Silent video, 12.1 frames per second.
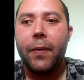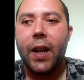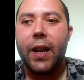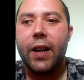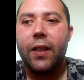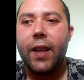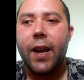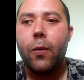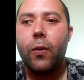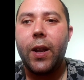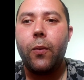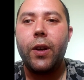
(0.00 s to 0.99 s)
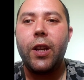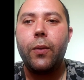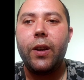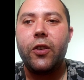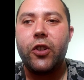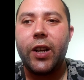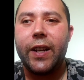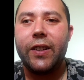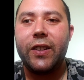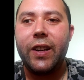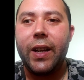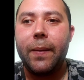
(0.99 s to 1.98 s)
And in that way, when you
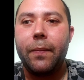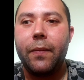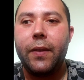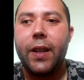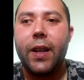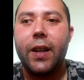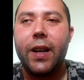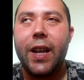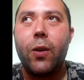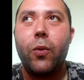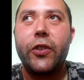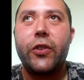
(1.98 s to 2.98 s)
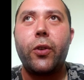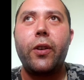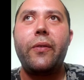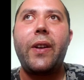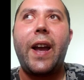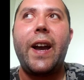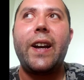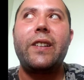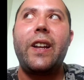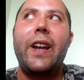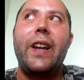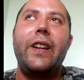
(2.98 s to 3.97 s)
ingest it, then it will sort of
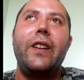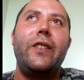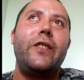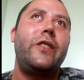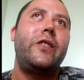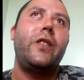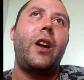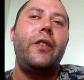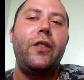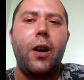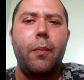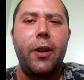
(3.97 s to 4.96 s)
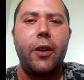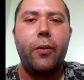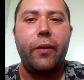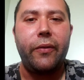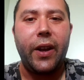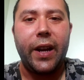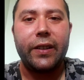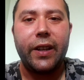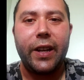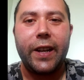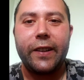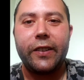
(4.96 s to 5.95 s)
act as a domino effect, I
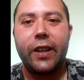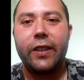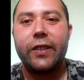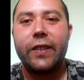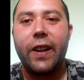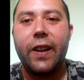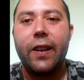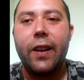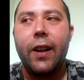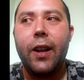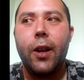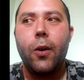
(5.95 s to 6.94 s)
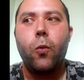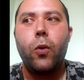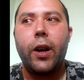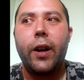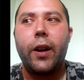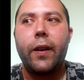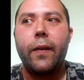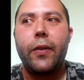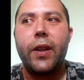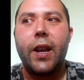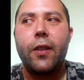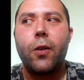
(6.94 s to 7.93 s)
guess I'd say, where
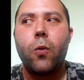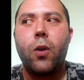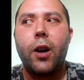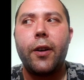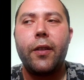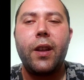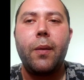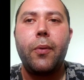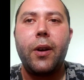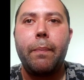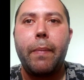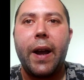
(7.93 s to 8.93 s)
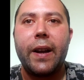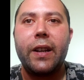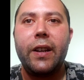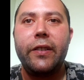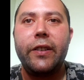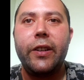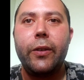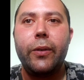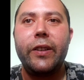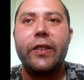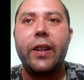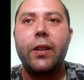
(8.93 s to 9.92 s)
the other water that you put it back into
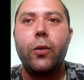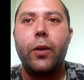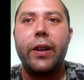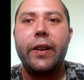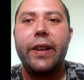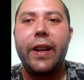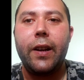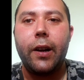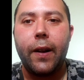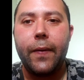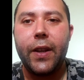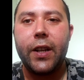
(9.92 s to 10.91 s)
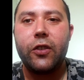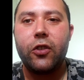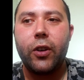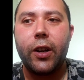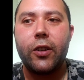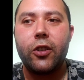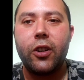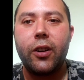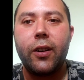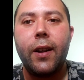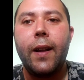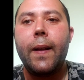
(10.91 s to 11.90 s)
is then going to take on that
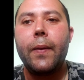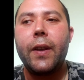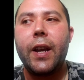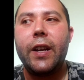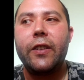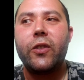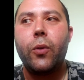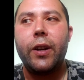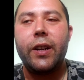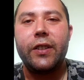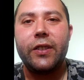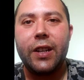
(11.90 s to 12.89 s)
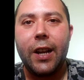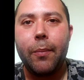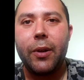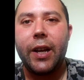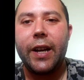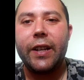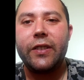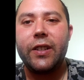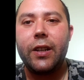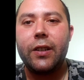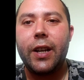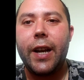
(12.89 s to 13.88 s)
structure, and it's going to stabilize
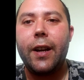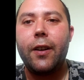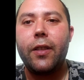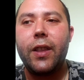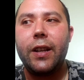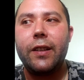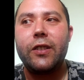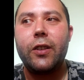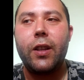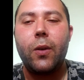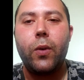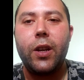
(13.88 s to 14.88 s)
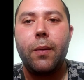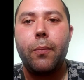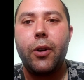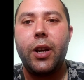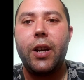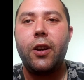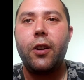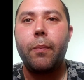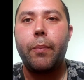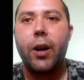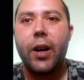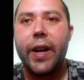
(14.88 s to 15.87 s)
the entire thing so that when you put it in your
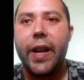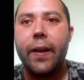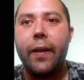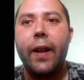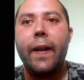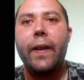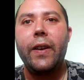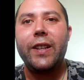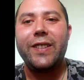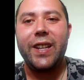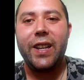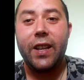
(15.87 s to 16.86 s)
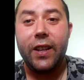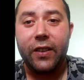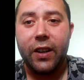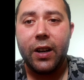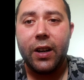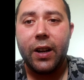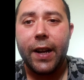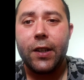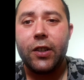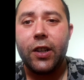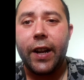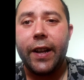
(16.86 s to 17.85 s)
body, it's easy to
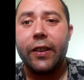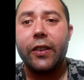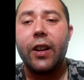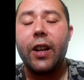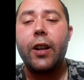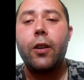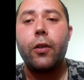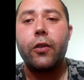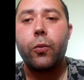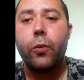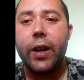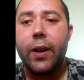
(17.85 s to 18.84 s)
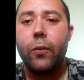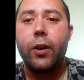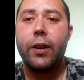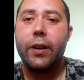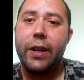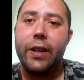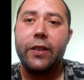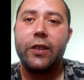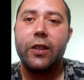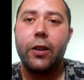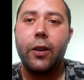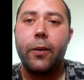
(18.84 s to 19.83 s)
digest. It goes right where it needs
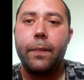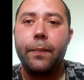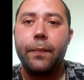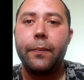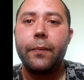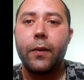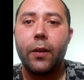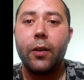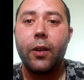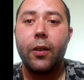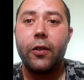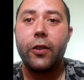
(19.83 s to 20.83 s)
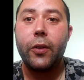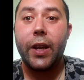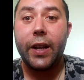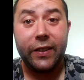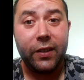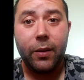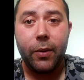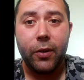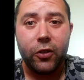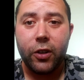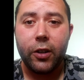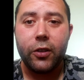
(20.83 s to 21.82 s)
to go. So that's it
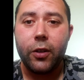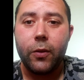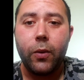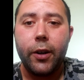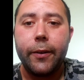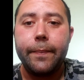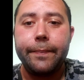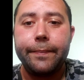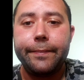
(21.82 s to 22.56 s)
about structured water.